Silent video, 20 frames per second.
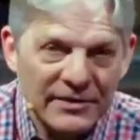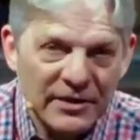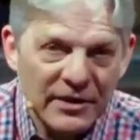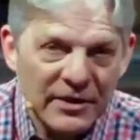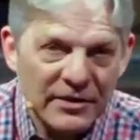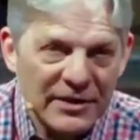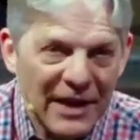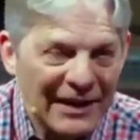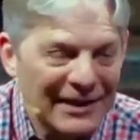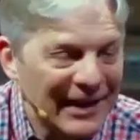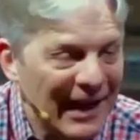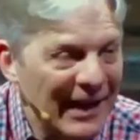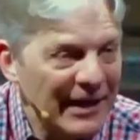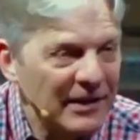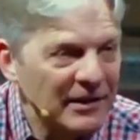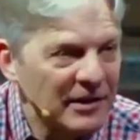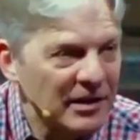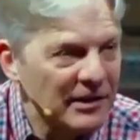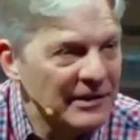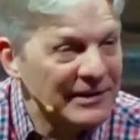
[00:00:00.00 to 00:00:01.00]
God says,
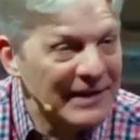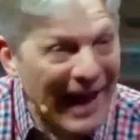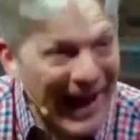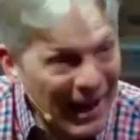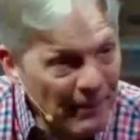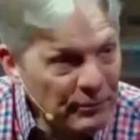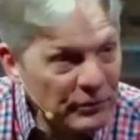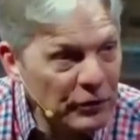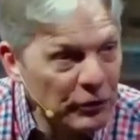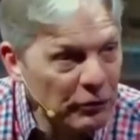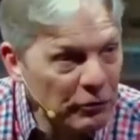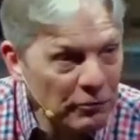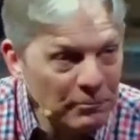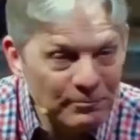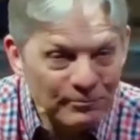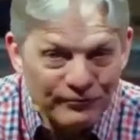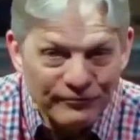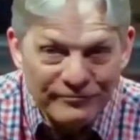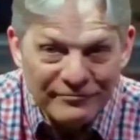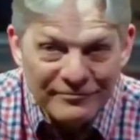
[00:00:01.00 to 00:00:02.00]
I'd like to adopt
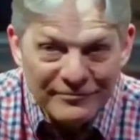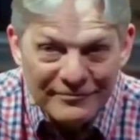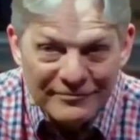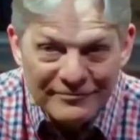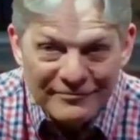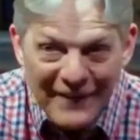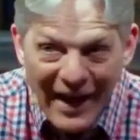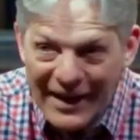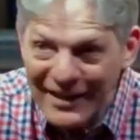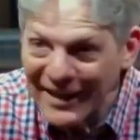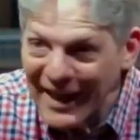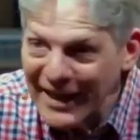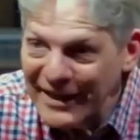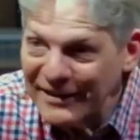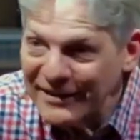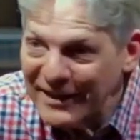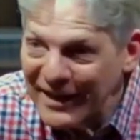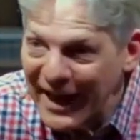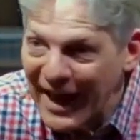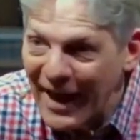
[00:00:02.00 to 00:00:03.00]
you.
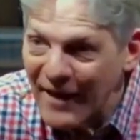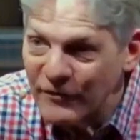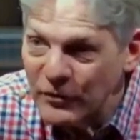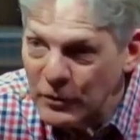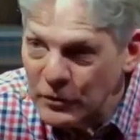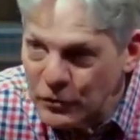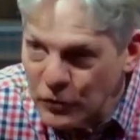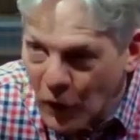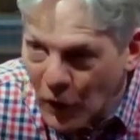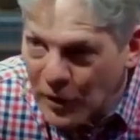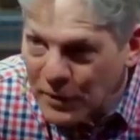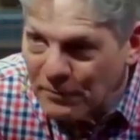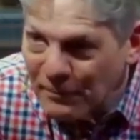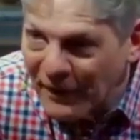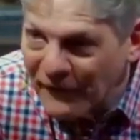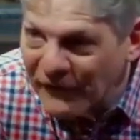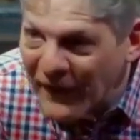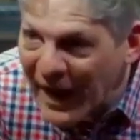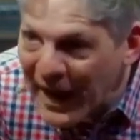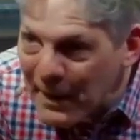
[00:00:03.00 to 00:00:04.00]
I'd like to have you
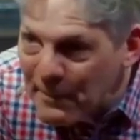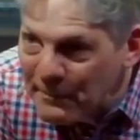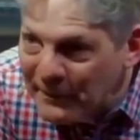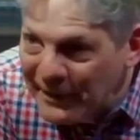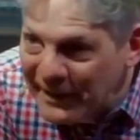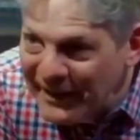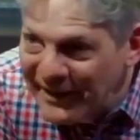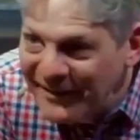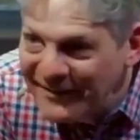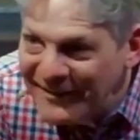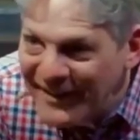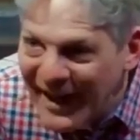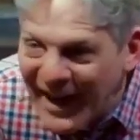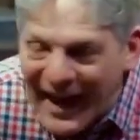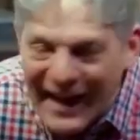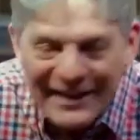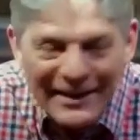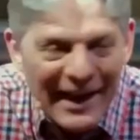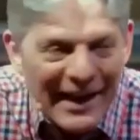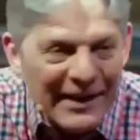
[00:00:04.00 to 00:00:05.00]
join my
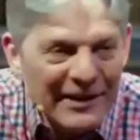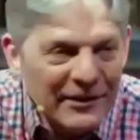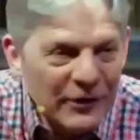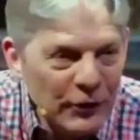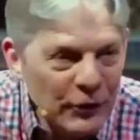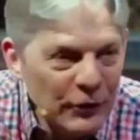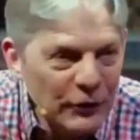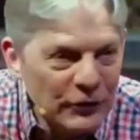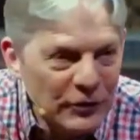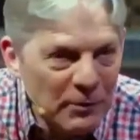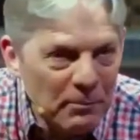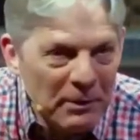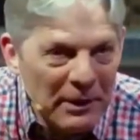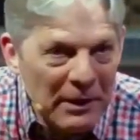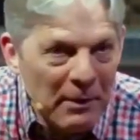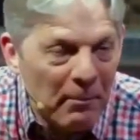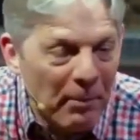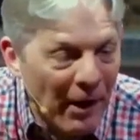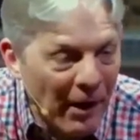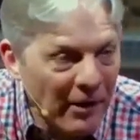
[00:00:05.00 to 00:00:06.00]
family. I'd like you
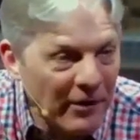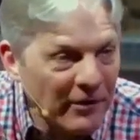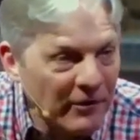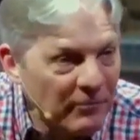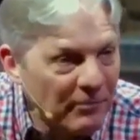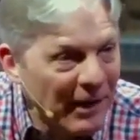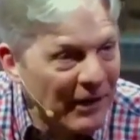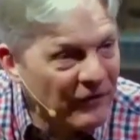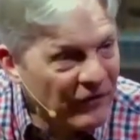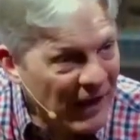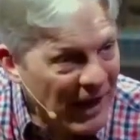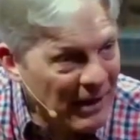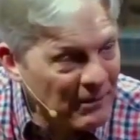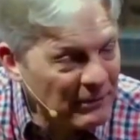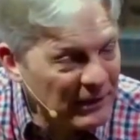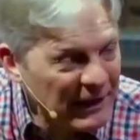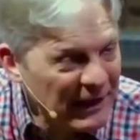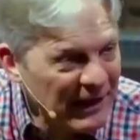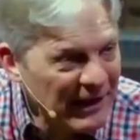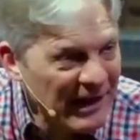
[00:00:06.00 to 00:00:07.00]
to be a part of my
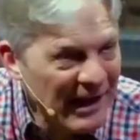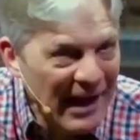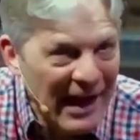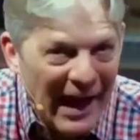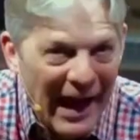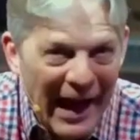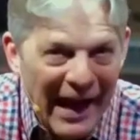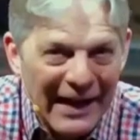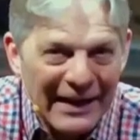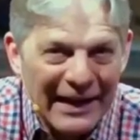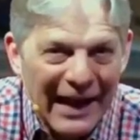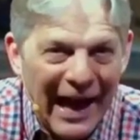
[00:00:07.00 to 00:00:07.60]
family.